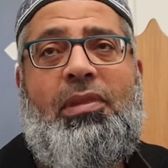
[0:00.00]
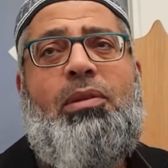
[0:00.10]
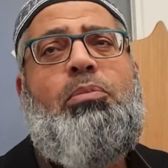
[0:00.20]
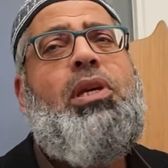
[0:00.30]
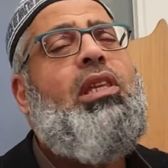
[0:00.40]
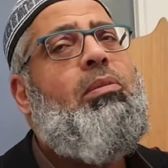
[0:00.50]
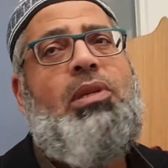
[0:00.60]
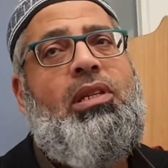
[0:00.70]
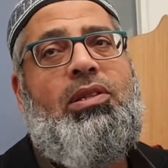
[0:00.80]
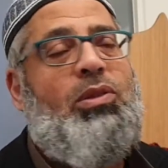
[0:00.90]
many,
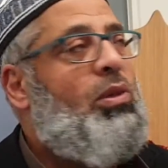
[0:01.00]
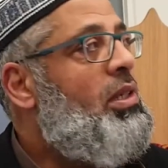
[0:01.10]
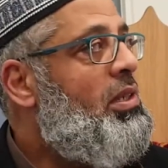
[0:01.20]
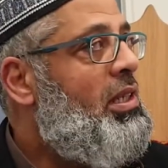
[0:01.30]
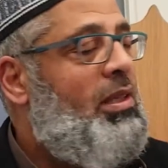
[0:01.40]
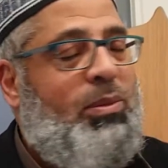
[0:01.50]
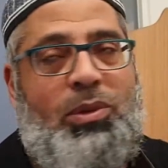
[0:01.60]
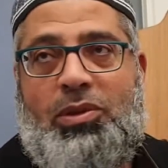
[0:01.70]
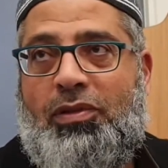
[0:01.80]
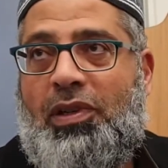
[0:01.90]
many stories in the
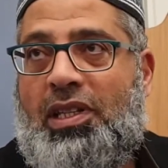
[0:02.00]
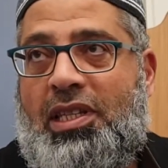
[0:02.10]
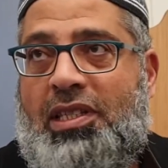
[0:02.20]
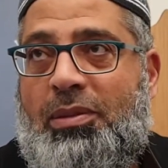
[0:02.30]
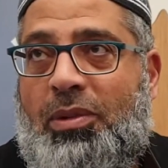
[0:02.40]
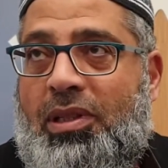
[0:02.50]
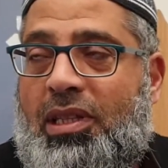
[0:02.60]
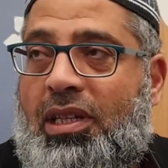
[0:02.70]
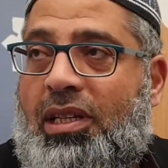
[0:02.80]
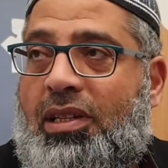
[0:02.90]
books of hadith about
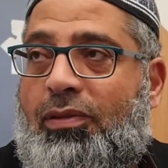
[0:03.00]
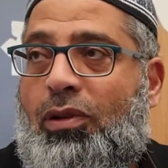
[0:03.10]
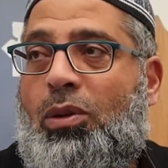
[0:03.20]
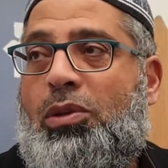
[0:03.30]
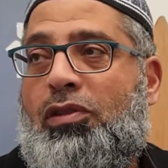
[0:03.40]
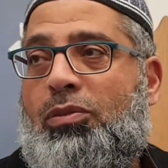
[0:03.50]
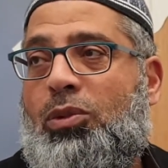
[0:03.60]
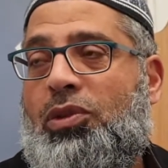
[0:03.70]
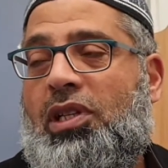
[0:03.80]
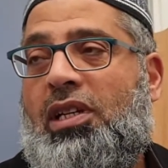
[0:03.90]
the followers of
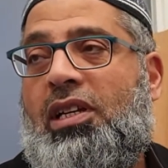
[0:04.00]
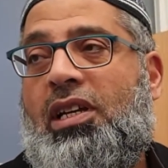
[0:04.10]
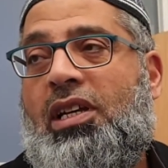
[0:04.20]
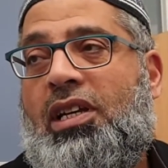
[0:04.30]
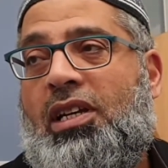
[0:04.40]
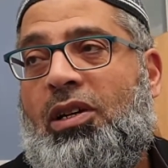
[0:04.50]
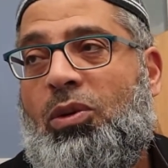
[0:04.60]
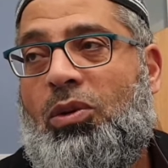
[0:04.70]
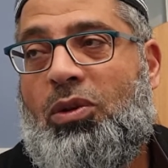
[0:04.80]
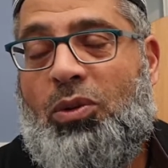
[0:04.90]
Musa
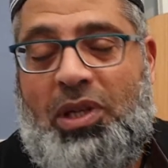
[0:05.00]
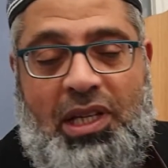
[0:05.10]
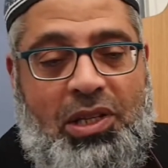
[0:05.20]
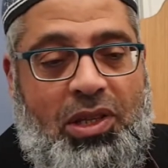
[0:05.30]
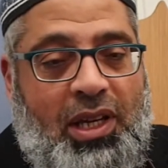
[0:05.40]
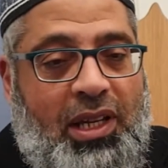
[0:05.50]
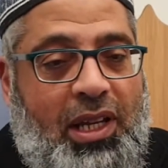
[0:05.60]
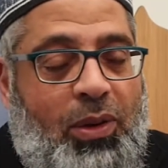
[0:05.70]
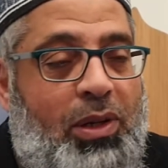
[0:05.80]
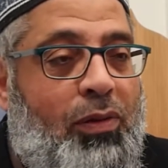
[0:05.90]
quickly,
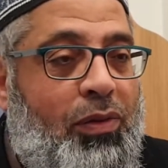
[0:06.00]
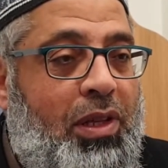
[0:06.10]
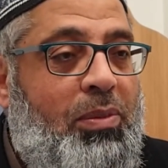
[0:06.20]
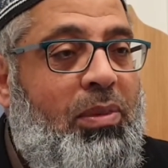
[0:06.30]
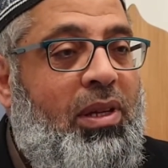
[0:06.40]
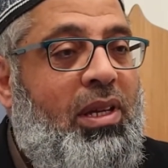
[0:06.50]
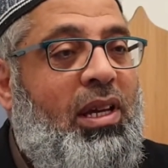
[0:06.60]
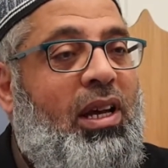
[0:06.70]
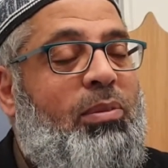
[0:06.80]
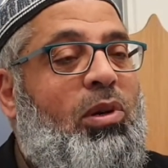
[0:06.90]
inshallah, one of them
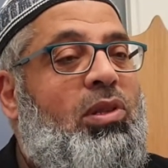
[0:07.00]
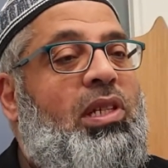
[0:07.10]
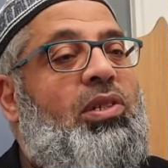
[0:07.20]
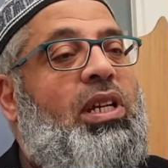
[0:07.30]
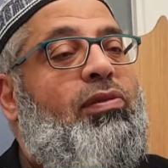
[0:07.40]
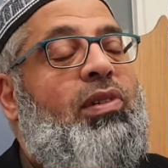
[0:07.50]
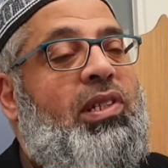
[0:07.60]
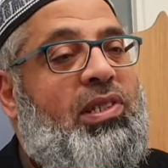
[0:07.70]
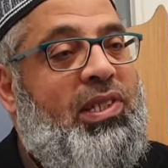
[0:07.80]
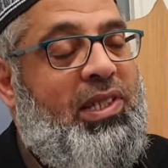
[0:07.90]
about the
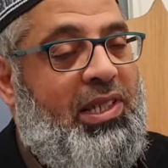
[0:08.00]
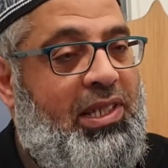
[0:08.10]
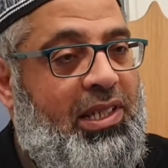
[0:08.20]
travelers.